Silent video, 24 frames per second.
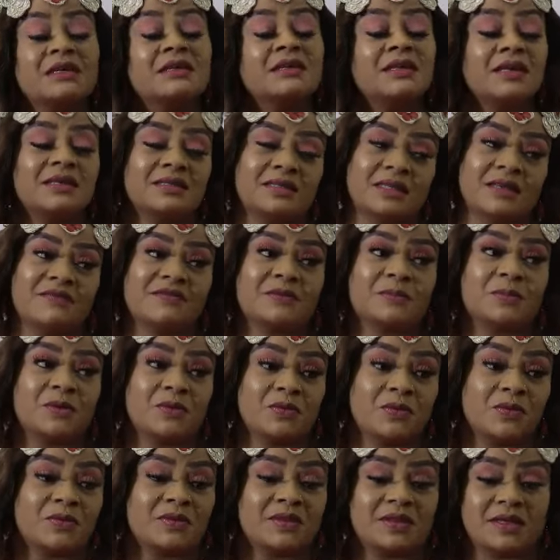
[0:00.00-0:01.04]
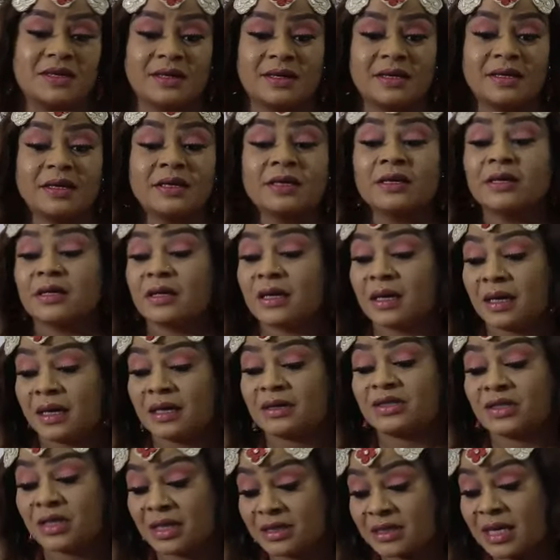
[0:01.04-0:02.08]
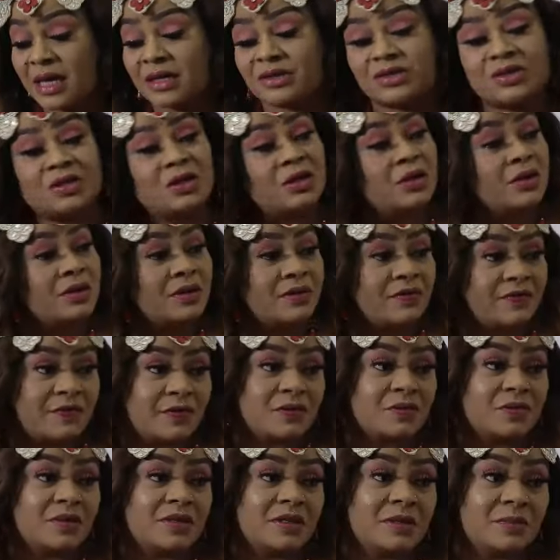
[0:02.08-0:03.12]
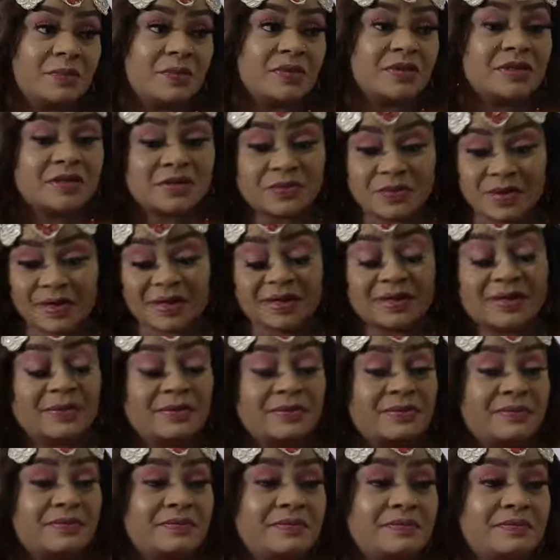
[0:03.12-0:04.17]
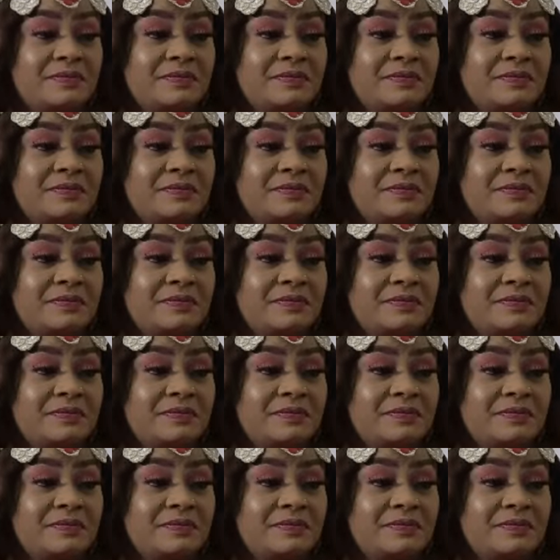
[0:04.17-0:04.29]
Yes, I've spoken with her. She is actually on the phone with the prince right now.